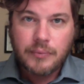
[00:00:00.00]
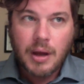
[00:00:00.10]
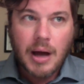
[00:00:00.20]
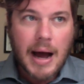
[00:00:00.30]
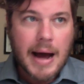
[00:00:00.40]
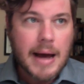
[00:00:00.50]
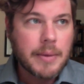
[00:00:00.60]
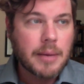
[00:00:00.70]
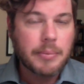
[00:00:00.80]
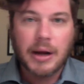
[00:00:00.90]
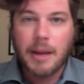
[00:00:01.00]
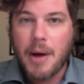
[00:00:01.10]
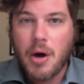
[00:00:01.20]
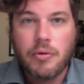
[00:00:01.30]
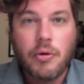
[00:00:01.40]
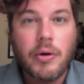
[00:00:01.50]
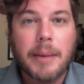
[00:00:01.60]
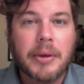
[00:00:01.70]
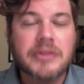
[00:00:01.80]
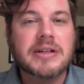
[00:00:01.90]
I'm bringing my own
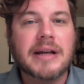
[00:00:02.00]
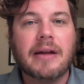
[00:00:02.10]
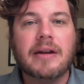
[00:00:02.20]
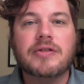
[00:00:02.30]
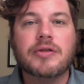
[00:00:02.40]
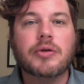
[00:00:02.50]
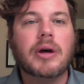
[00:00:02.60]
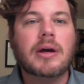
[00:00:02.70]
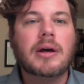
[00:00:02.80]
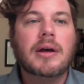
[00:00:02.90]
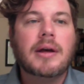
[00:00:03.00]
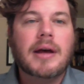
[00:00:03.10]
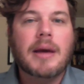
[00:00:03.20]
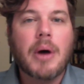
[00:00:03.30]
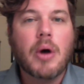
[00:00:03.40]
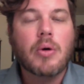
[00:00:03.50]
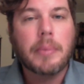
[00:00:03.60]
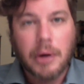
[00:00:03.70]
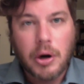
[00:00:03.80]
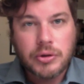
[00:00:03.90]
unique personality to it and my own
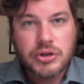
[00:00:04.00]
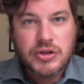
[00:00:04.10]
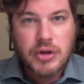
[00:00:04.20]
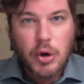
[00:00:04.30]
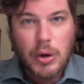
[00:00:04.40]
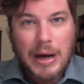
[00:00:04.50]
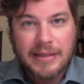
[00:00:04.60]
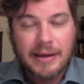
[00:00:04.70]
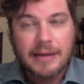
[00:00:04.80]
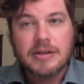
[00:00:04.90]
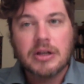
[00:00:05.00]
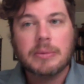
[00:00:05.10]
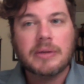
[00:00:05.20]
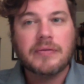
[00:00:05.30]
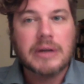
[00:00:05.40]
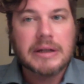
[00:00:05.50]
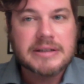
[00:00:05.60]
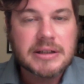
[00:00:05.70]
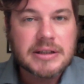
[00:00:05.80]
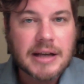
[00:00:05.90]
approach. So I think it's going to be very
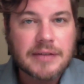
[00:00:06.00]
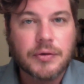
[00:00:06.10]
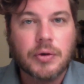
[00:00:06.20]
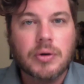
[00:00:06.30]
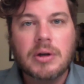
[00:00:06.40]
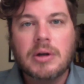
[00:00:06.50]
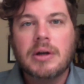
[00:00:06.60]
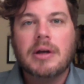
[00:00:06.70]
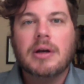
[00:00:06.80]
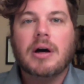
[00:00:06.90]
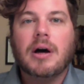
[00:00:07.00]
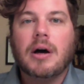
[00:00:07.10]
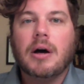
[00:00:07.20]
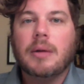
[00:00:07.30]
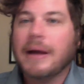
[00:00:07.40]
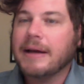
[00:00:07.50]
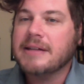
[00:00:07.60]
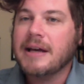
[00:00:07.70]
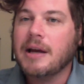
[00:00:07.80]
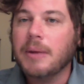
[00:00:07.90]
successful. Like I
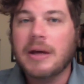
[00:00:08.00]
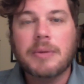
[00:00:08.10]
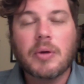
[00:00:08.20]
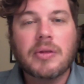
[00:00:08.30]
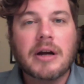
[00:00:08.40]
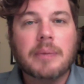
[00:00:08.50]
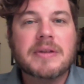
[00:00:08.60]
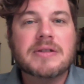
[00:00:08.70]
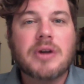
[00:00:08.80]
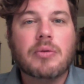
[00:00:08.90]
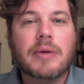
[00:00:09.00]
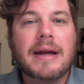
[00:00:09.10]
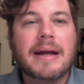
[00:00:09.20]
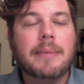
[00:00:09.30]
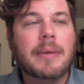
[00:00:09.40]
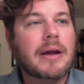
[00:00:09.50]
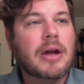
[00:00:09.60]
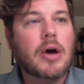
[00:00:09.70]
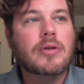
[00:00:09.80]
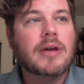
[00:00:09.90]
said, I'm a hypnotherapist already, and I
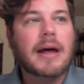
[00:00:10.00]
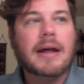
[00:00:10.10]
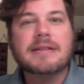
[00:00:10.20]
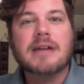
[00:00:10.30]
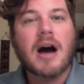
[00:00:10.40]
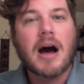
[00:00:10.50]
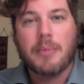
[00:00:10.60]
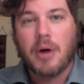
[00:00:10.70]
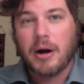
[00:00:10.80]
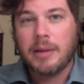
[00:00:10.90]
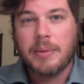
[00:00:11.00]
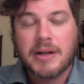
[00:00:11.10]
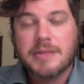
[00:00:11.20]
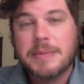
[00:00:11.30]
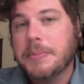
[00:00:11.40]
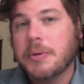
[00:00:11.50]
know that it's a hot market because people